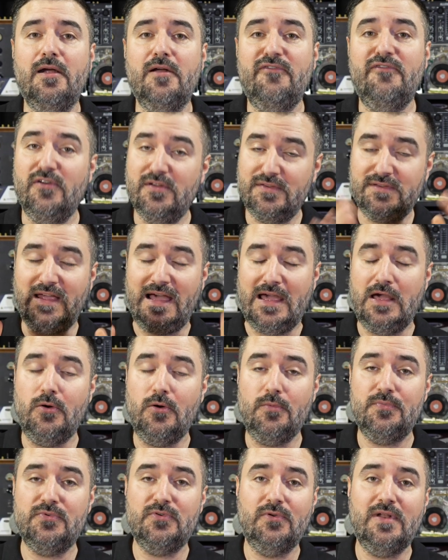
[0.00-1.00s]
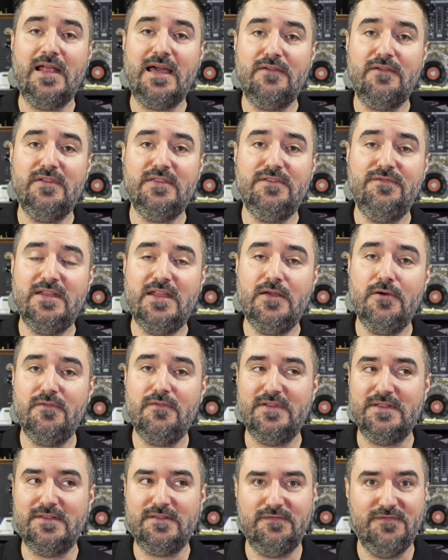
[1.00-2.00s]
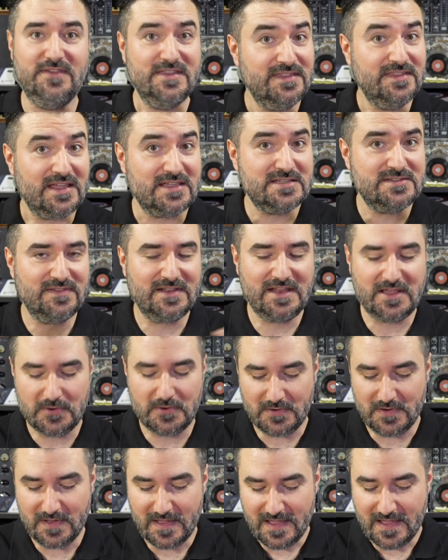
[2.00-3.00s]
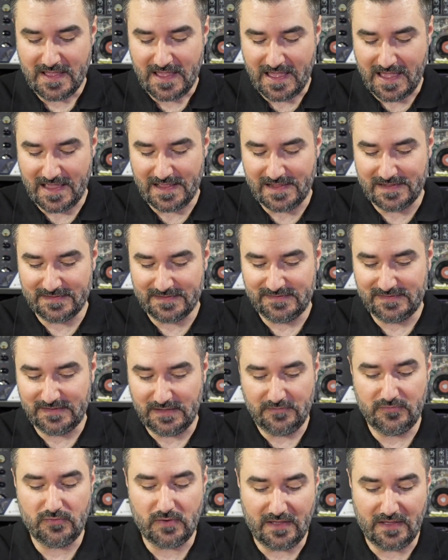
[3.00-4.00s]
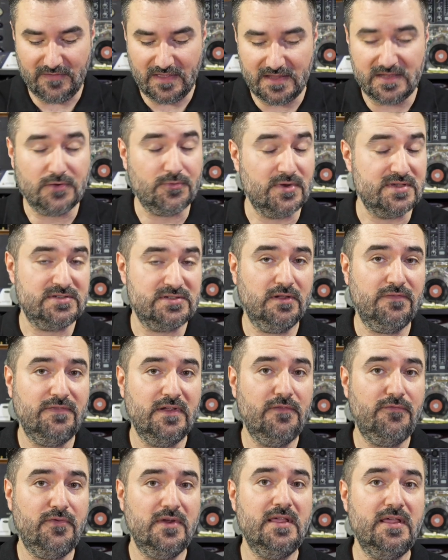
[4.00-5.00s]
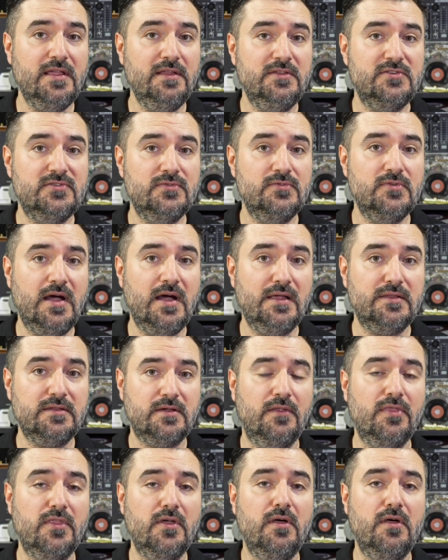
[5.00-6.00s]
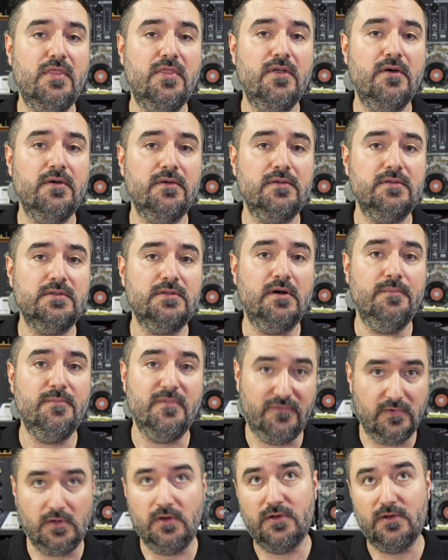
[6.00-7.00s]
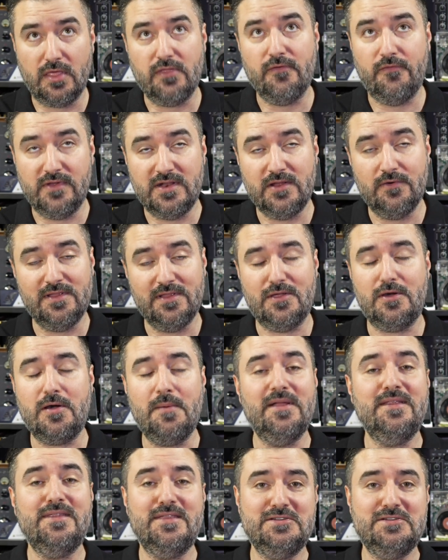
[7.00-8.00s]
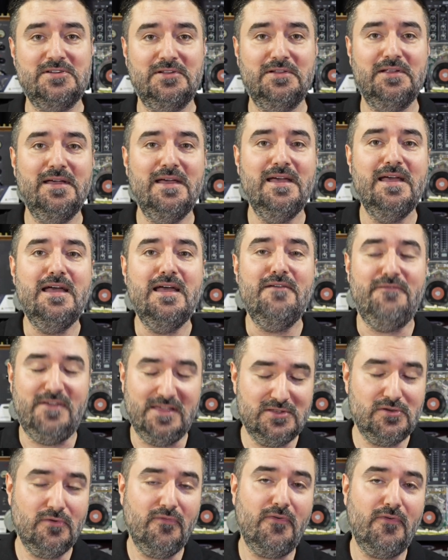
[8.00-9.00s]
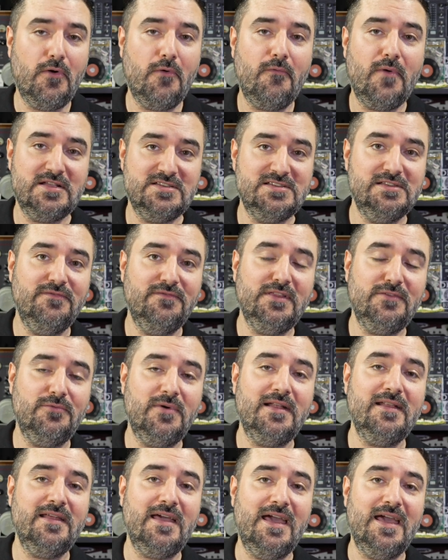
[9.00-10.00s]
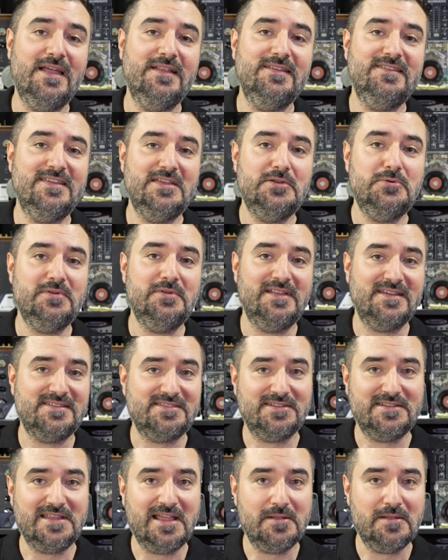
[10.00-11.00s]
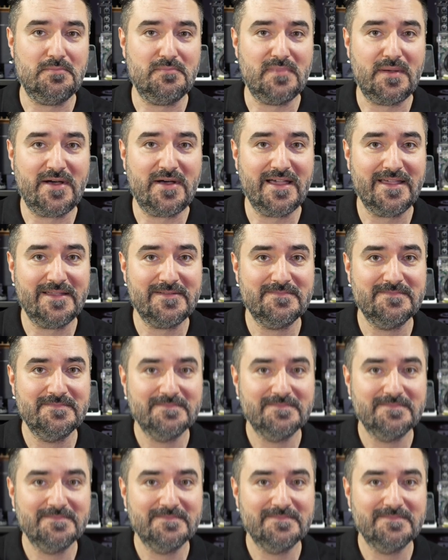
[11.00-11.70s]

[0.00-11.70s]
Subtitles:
First, I hope you like this video, this vintage video, and if you have any questions, feel free to ask under the video in the comment section. Thank you for watching this one, and see you next content. Bye bye.